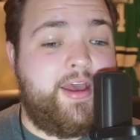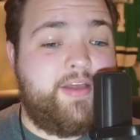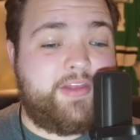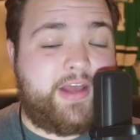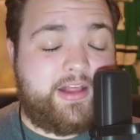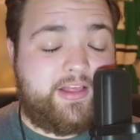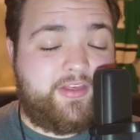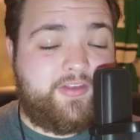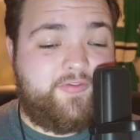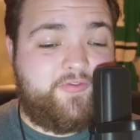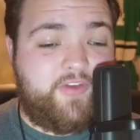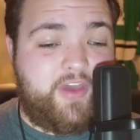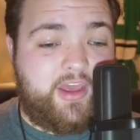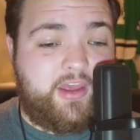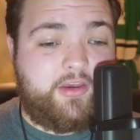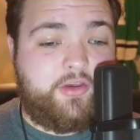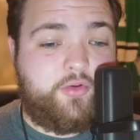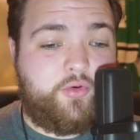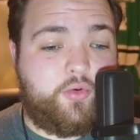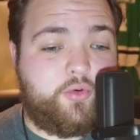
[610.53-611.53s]
That's
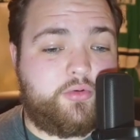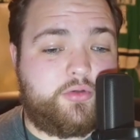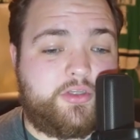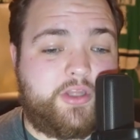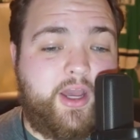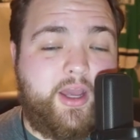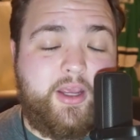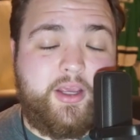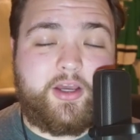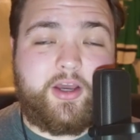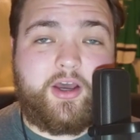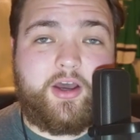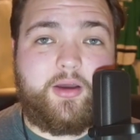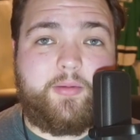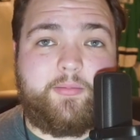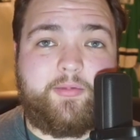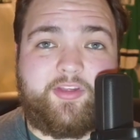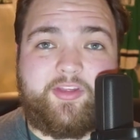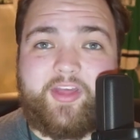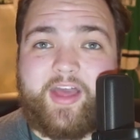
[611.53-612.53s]

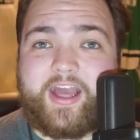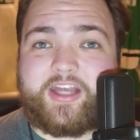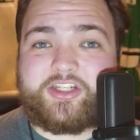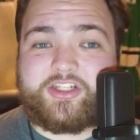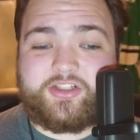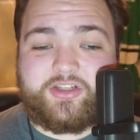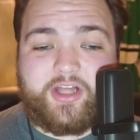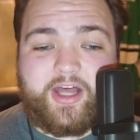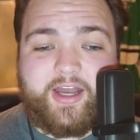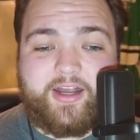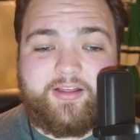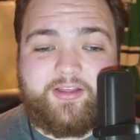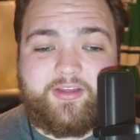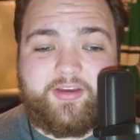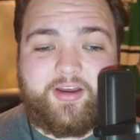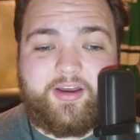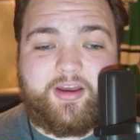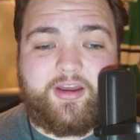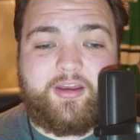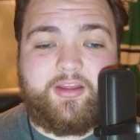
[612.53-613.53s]

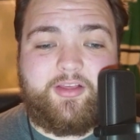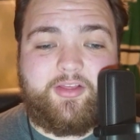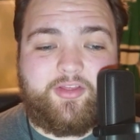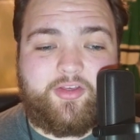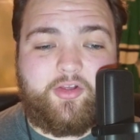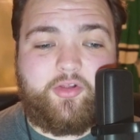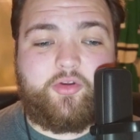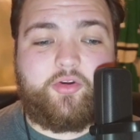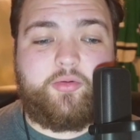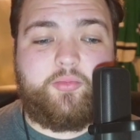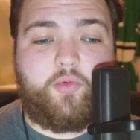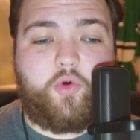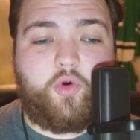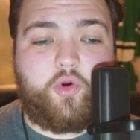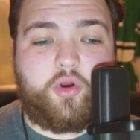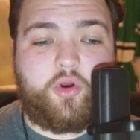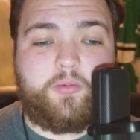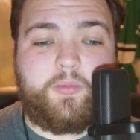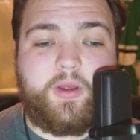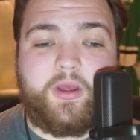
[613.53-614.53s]
FanDuel.com/LockedOn to learn
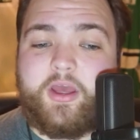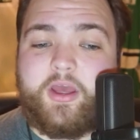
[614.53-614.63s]
more.